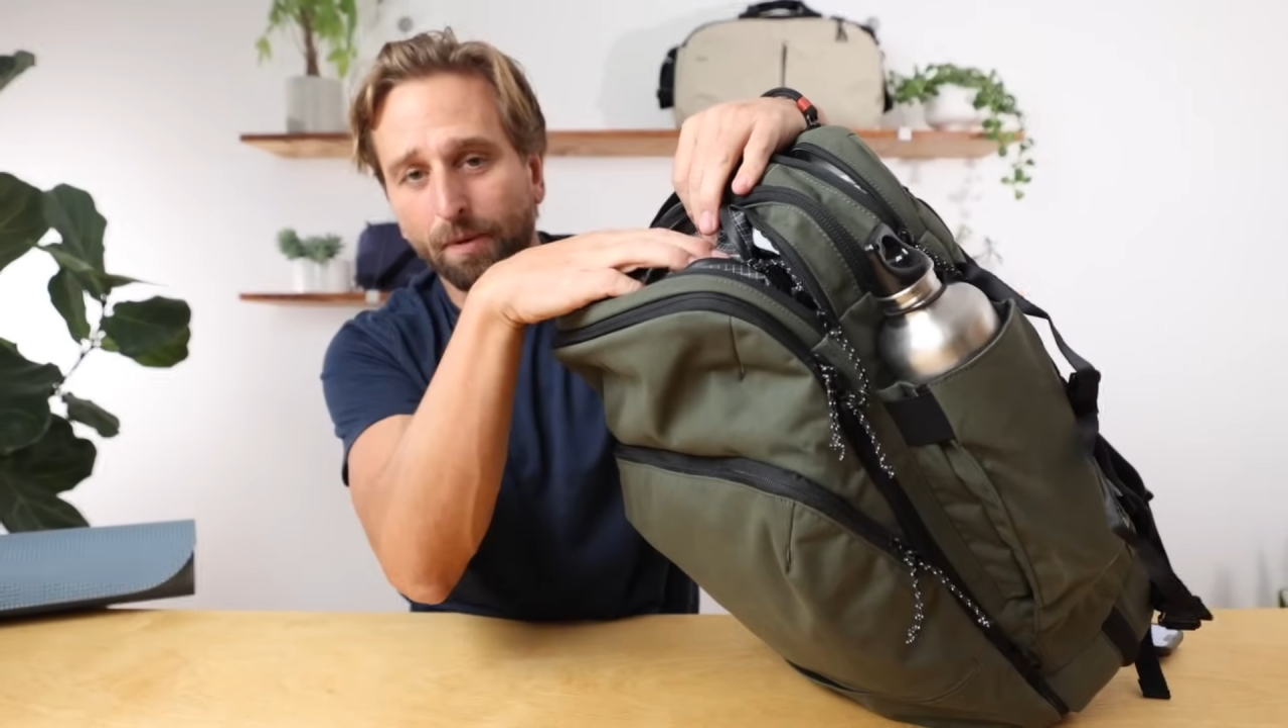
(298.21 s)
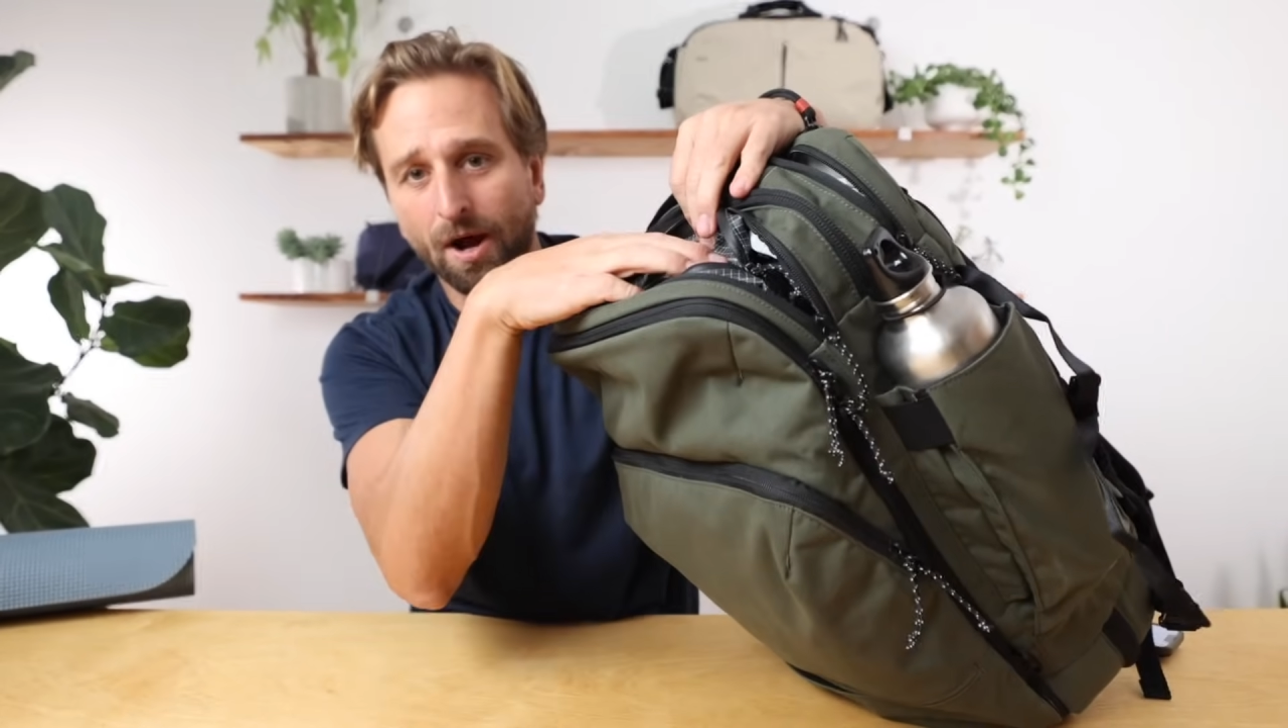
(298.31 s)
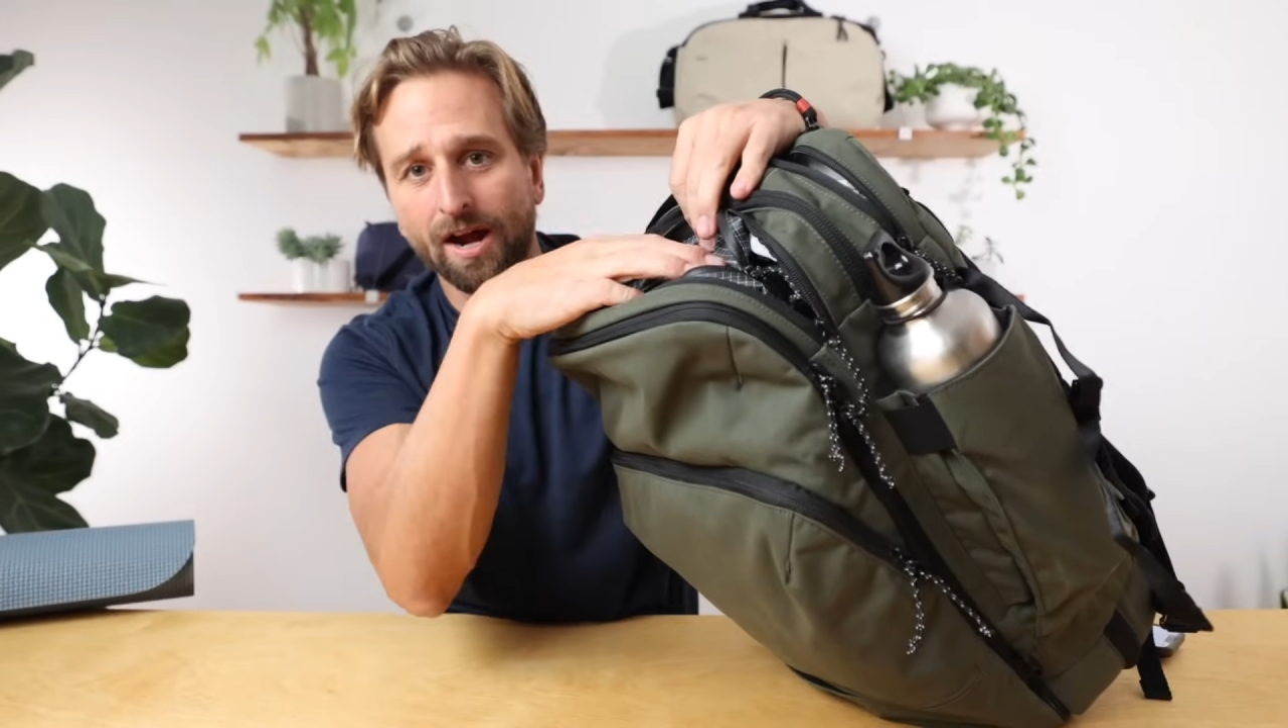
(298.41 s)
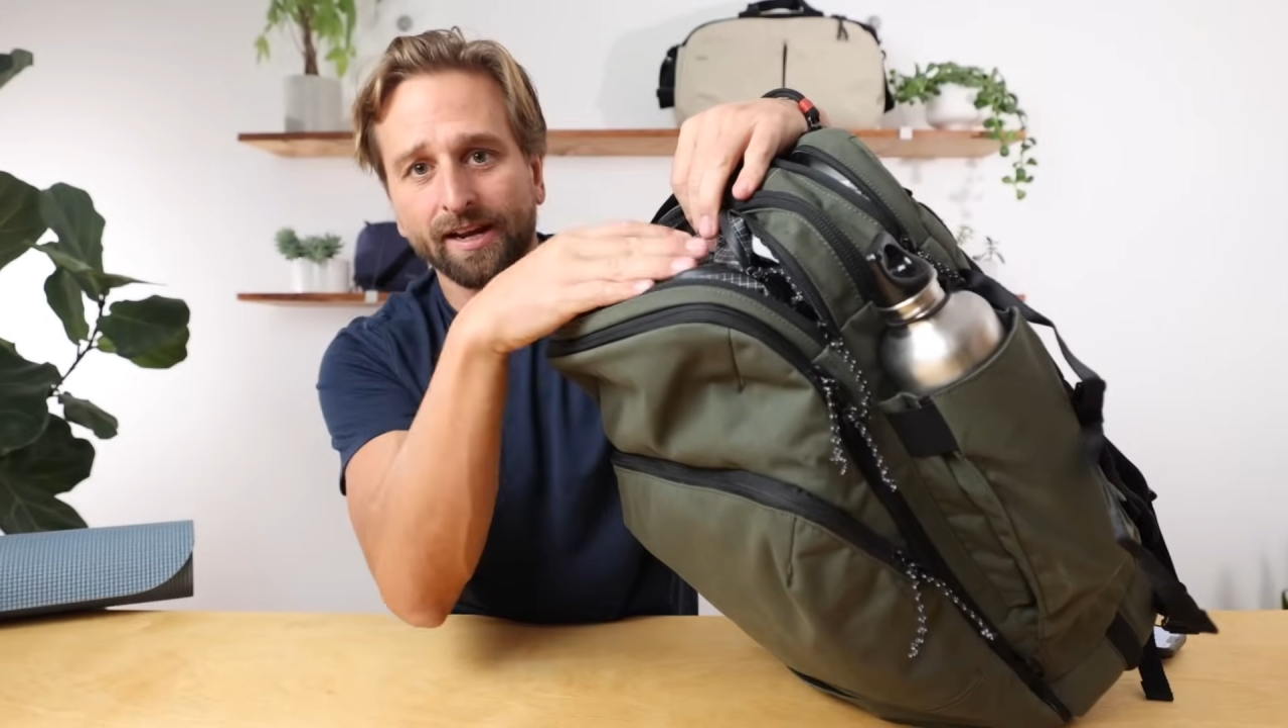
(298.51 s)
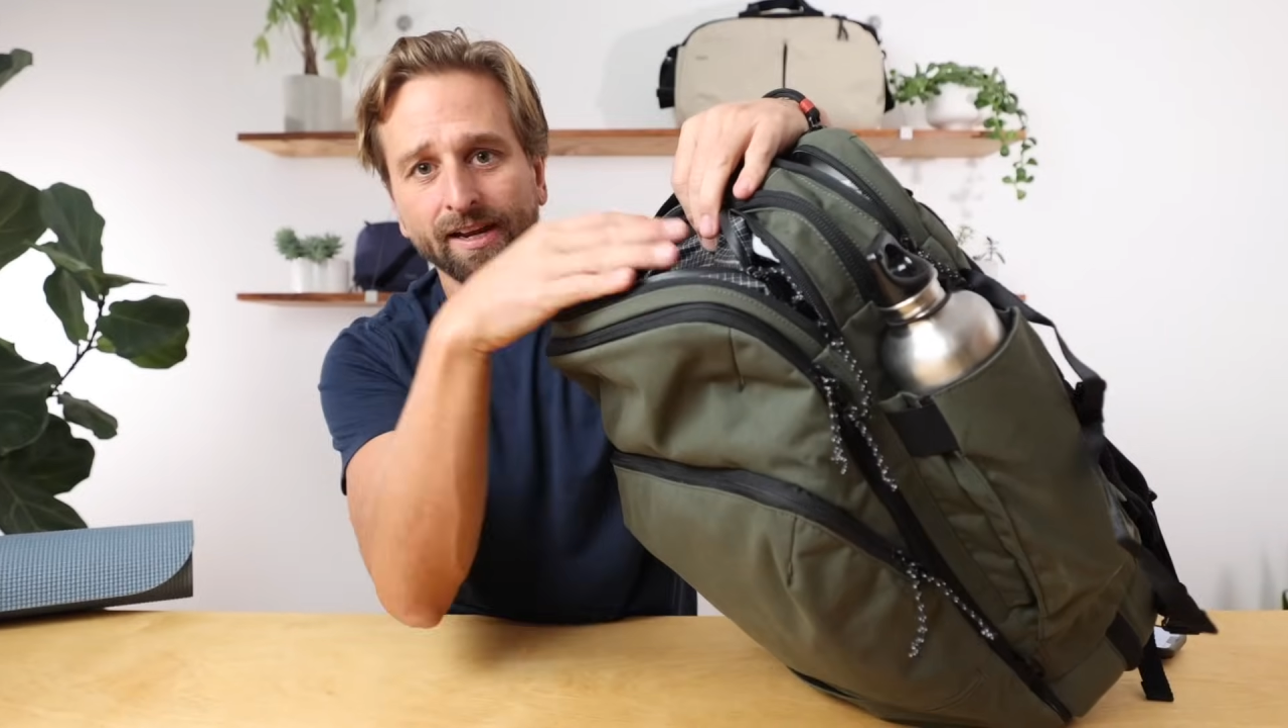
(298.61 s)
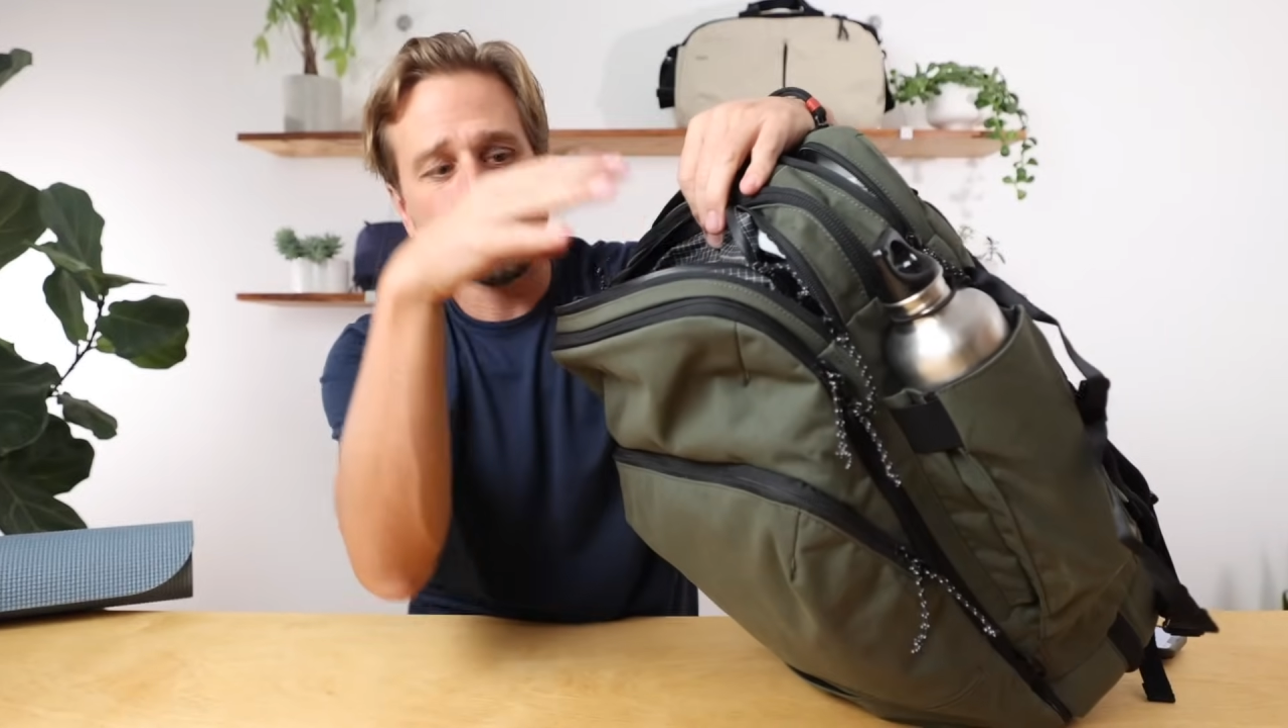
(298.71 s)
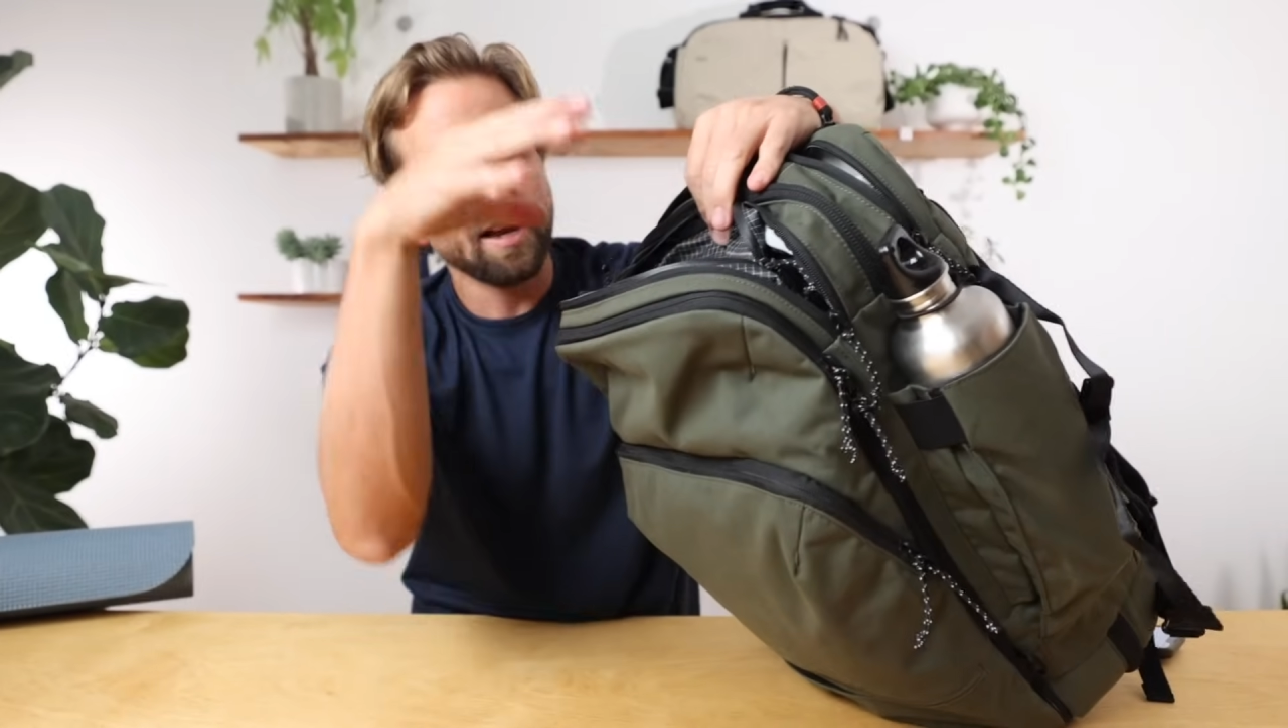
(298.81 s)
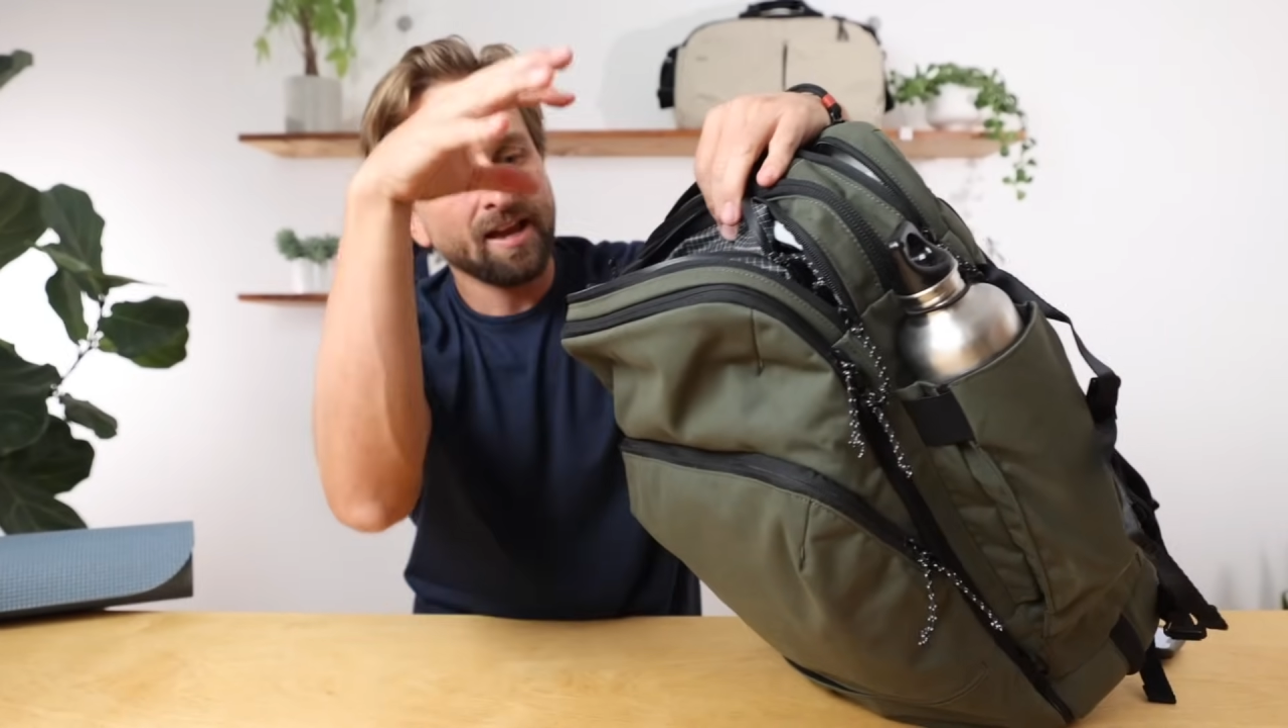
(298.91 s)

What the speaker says: pocket